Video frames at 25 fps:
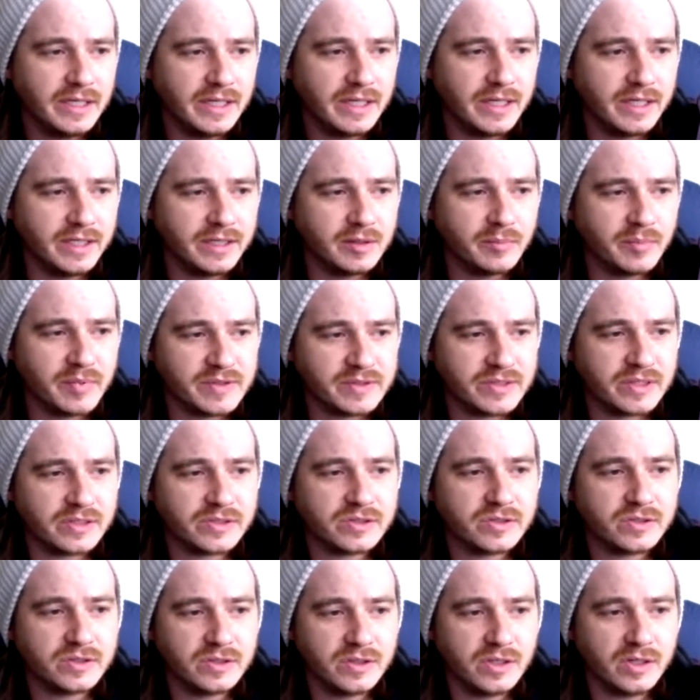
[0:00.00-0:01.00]
in the
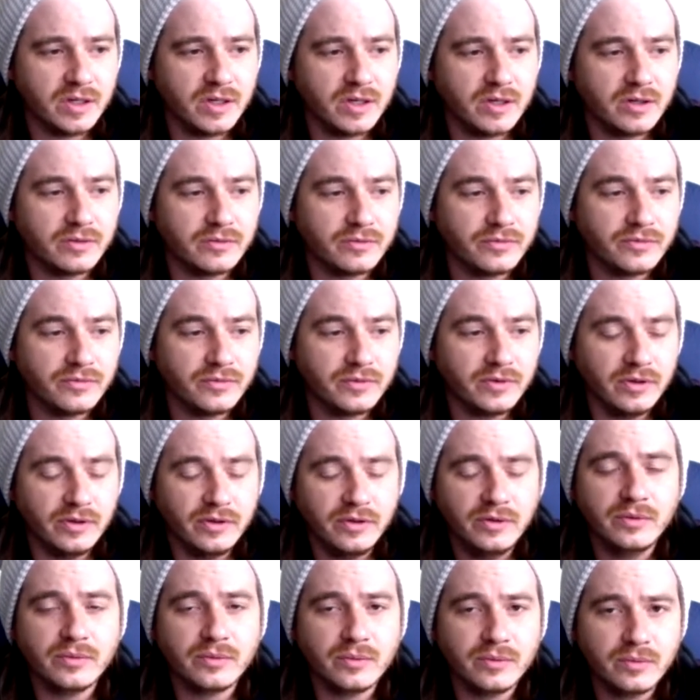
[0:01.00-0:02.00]
position of
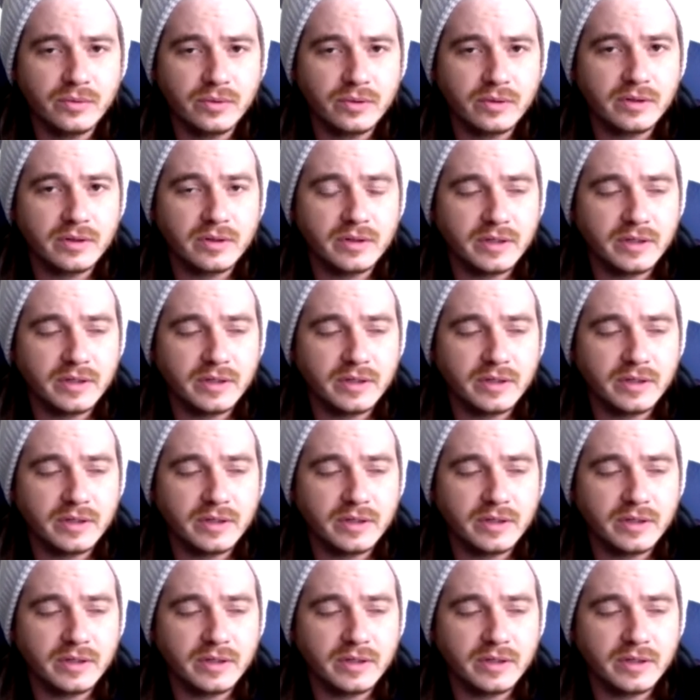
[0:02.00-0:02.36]
you,